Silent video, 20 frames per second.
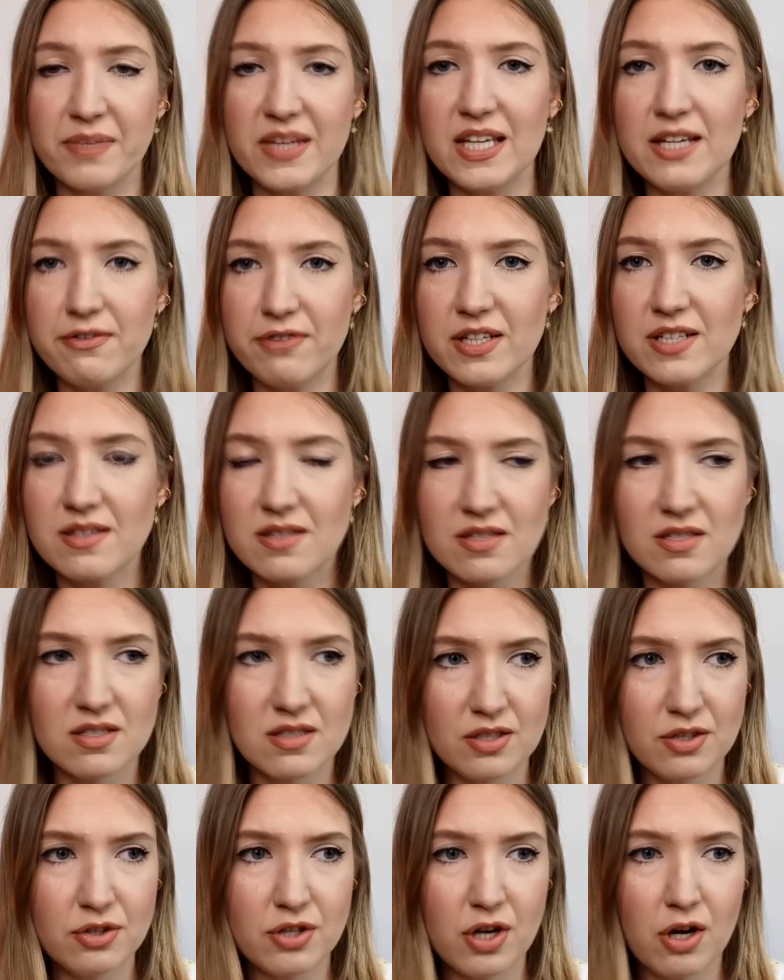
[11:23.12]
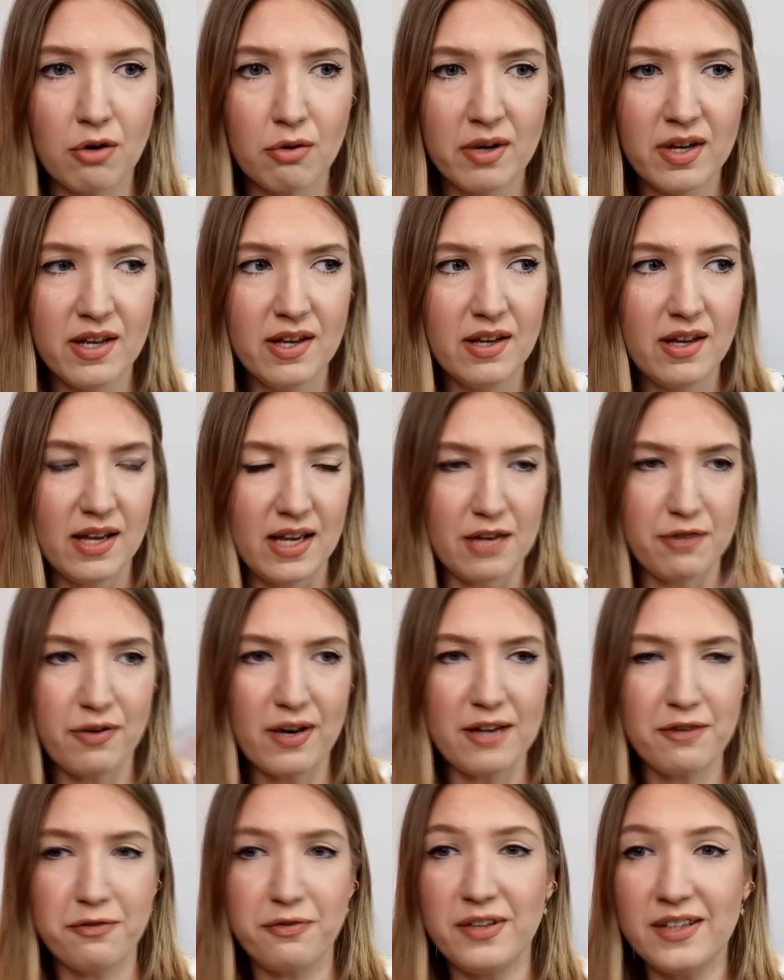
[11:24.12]
if it's, you know, if
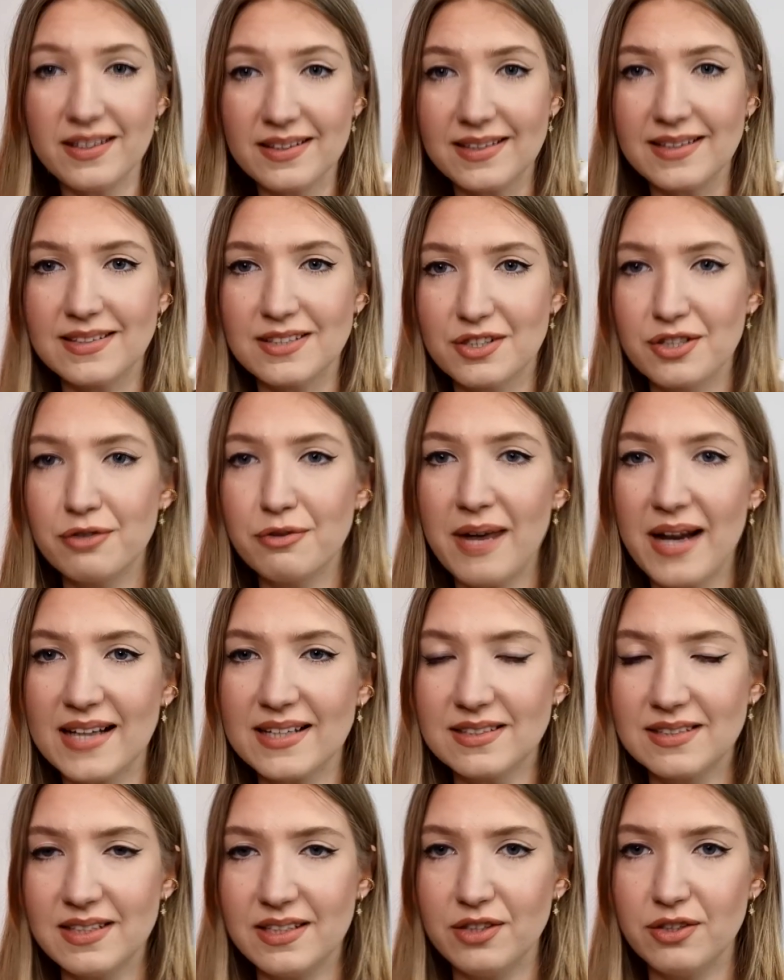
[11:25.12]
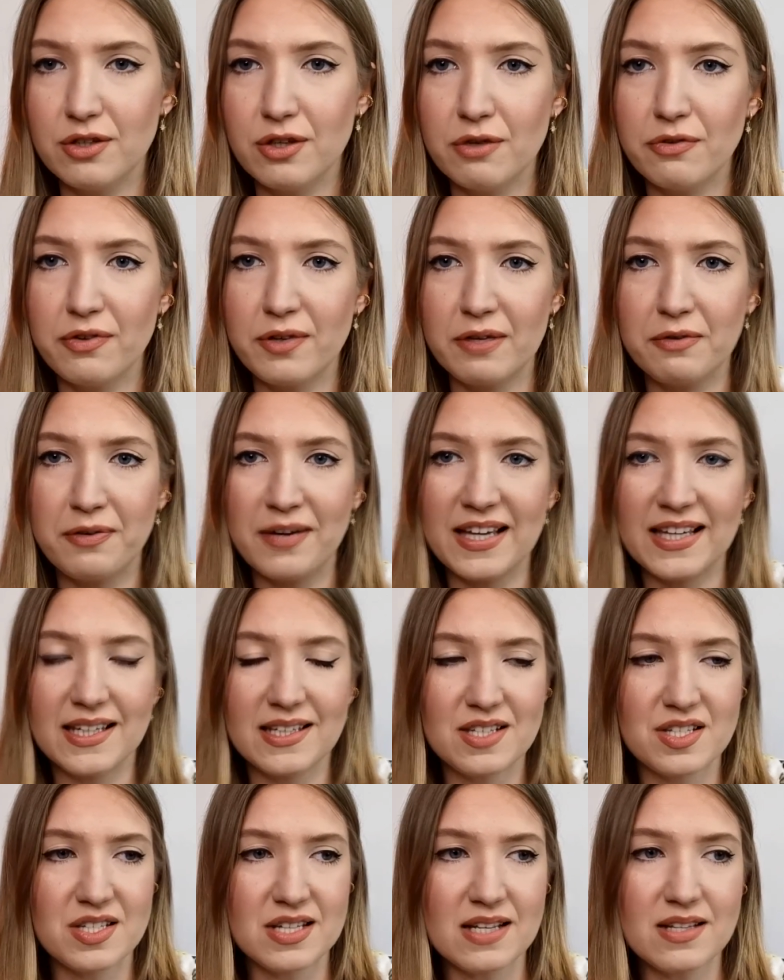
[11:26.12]
I feel it correctly, you know, if I
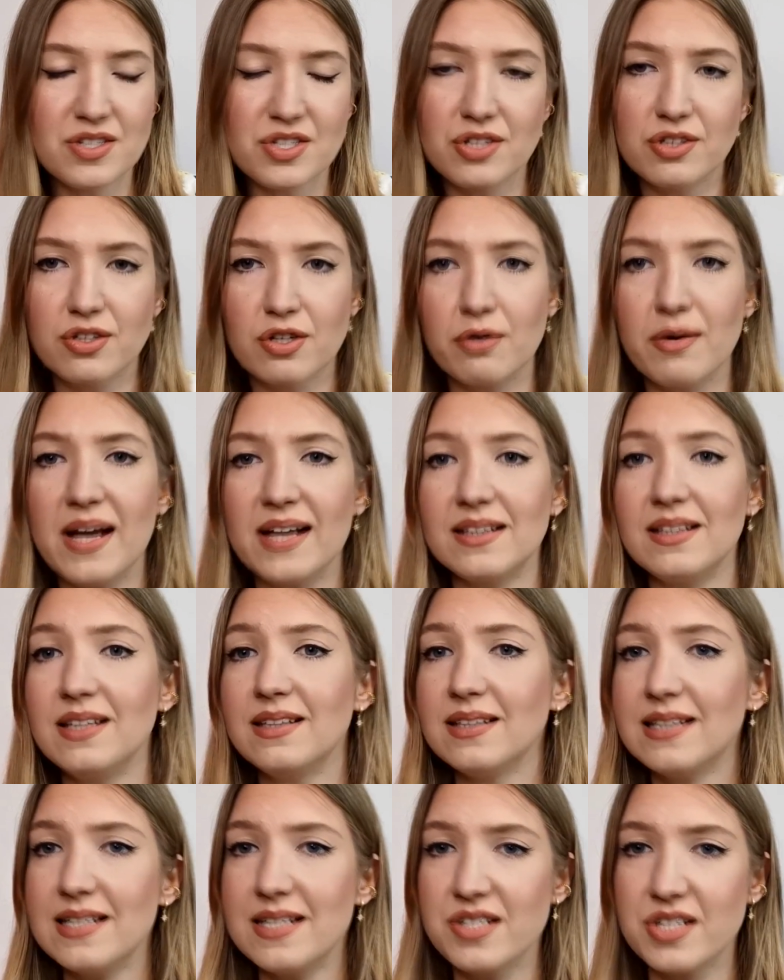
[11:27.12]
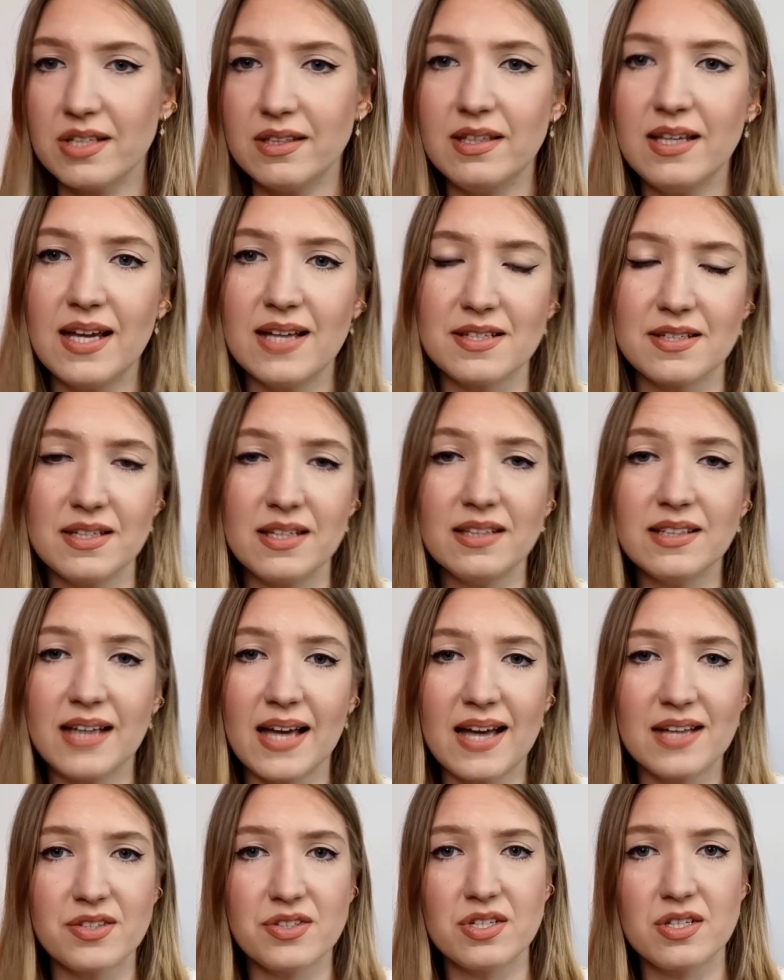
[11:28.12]
can sense it correctly, and he said yes, it
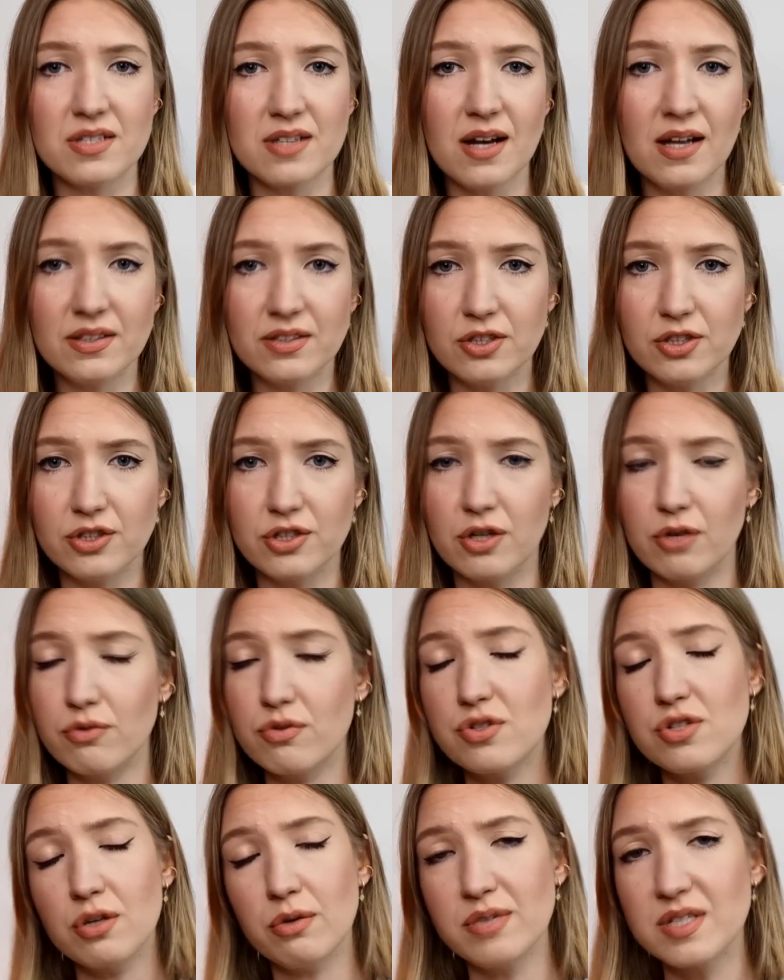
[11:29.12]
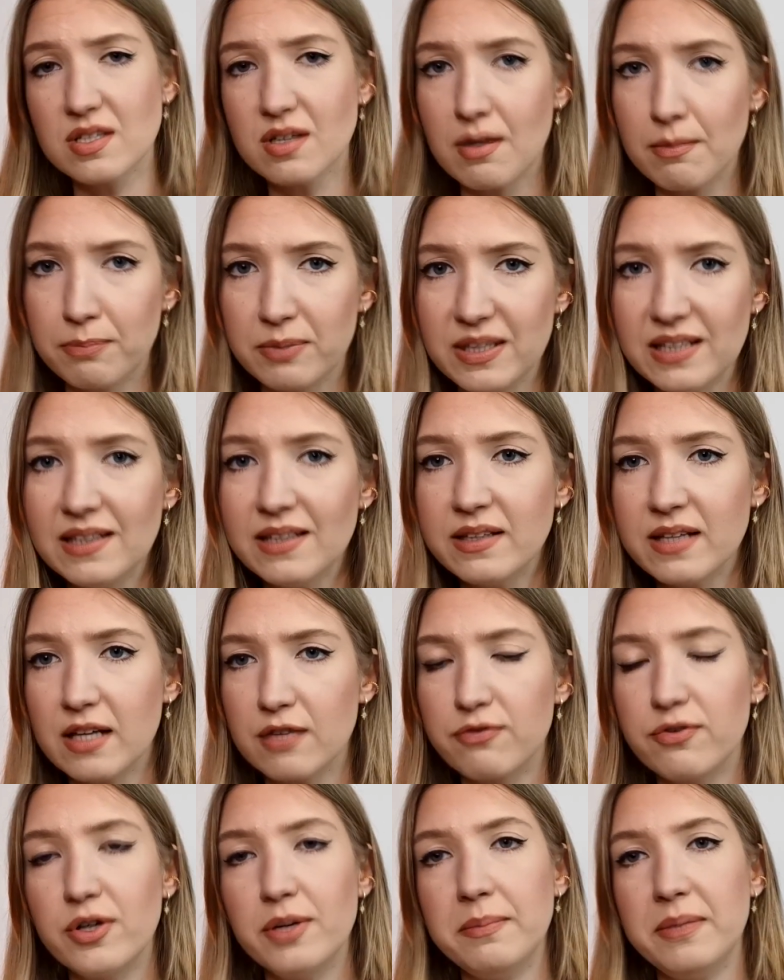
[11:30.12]
has this undertone, so it's completely
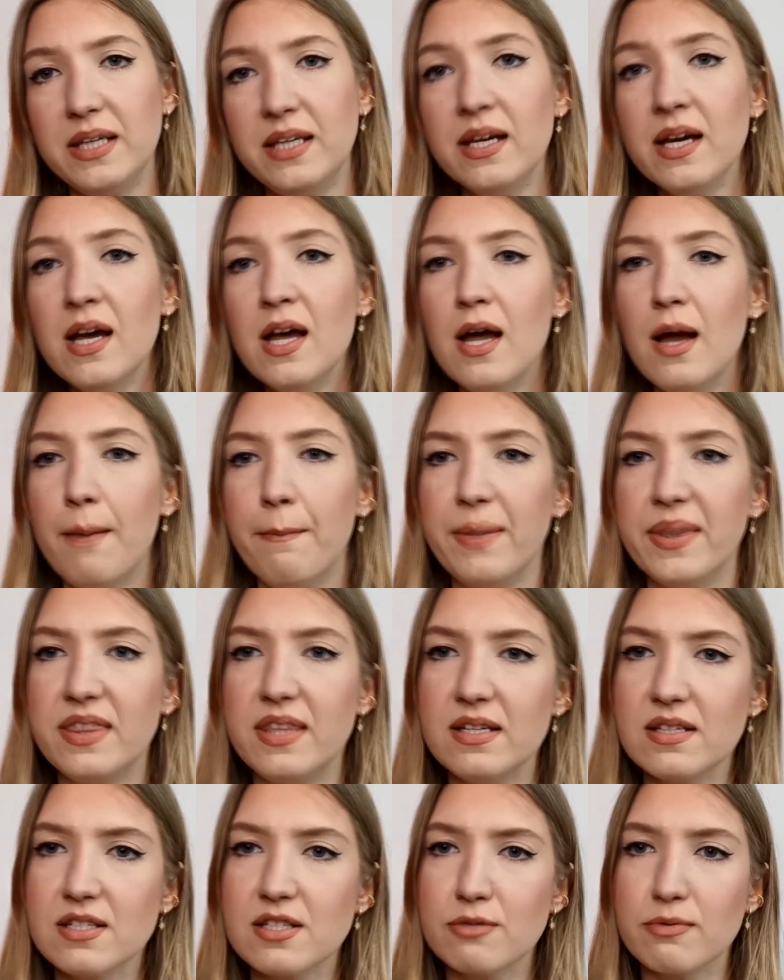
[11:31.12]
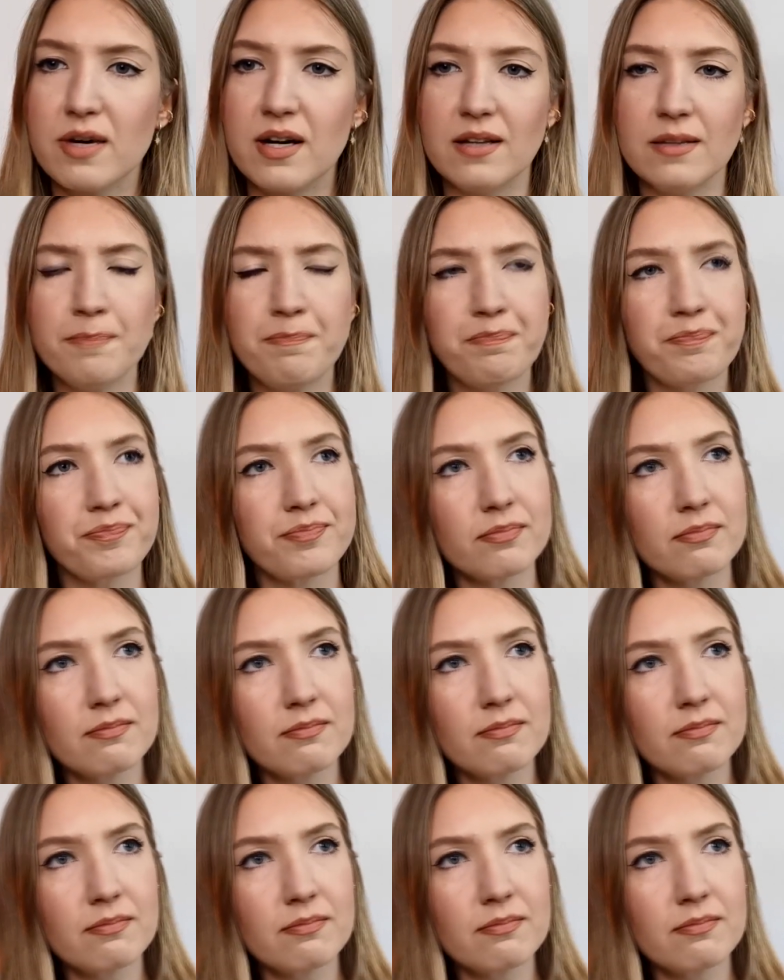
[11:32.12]
not for me. But this one,